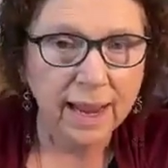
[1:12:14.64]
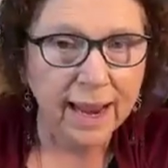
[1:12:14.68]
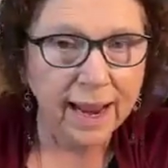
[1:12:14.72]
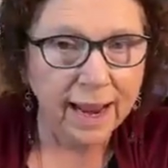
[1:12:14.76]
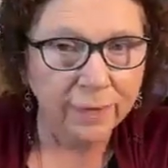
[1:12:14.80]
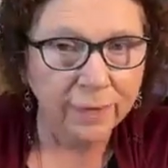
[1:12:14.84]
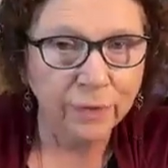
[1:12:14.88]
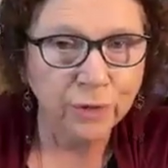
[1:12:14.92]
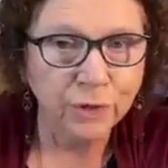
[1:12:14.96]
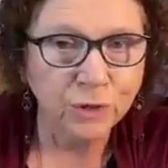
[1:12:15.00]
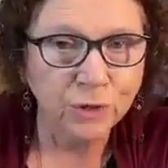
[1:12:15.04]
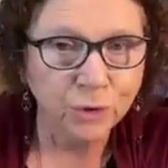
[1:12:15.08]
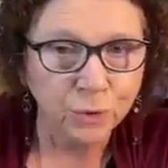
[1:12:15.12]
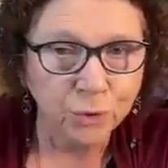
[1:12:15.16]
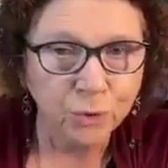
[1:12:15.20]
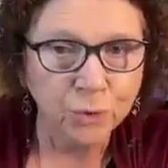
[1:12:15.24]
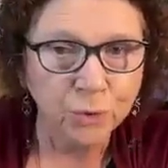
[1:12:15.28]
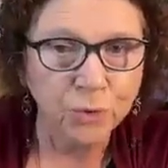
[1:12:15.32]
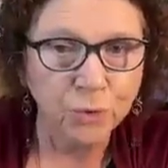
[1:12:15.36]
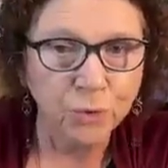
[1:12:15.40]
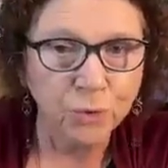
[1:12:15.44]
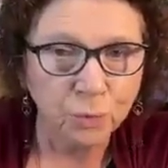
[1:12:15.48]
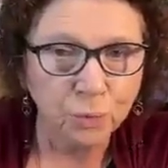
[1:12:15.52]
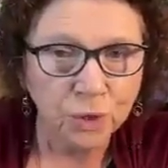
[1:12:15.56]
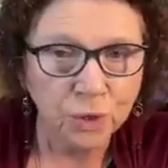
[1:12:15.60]
And the
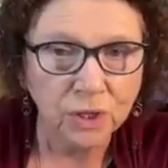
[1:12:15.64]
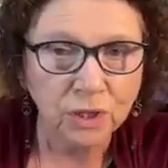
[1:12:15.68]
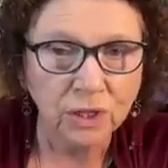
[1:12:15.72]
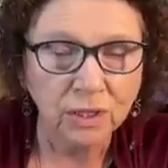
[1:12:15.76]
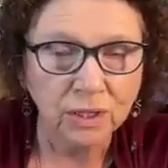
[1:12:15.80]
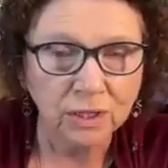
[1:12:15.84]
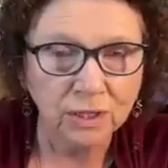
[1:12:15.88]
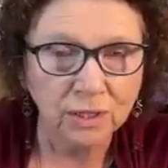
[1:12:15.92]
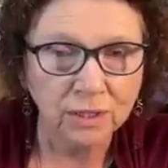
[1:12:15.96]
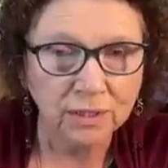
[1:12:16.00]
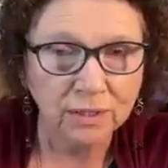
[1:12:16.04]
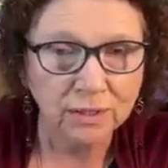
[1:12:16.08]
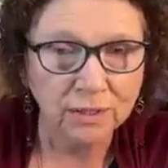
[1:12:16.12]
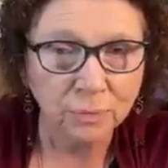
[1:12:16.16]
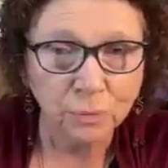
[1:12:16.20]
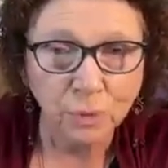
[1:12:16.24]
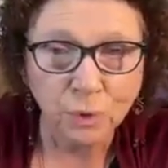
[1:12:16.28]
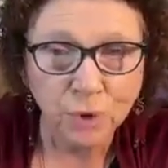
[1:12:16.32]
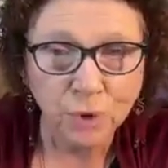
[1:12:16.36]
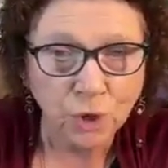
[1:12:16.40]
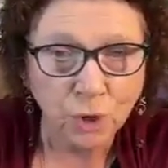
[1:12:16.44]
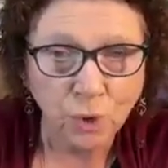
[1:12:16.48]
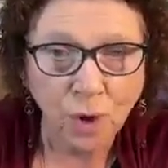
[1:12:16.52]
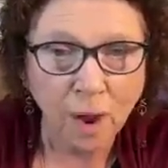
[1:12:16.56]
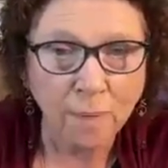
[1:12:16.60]
truth will
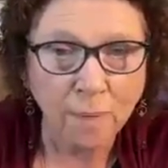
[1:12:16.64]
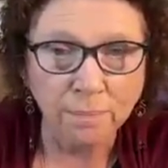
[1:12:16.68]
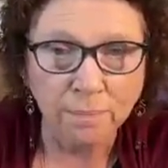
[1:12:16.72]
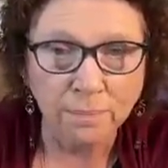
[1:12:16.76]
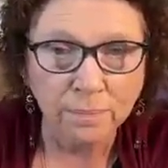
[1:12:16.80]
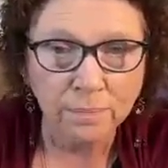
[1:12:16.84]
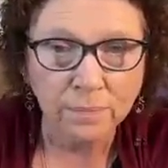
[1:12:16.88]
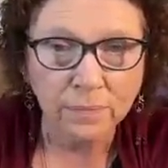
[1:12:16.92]
show up.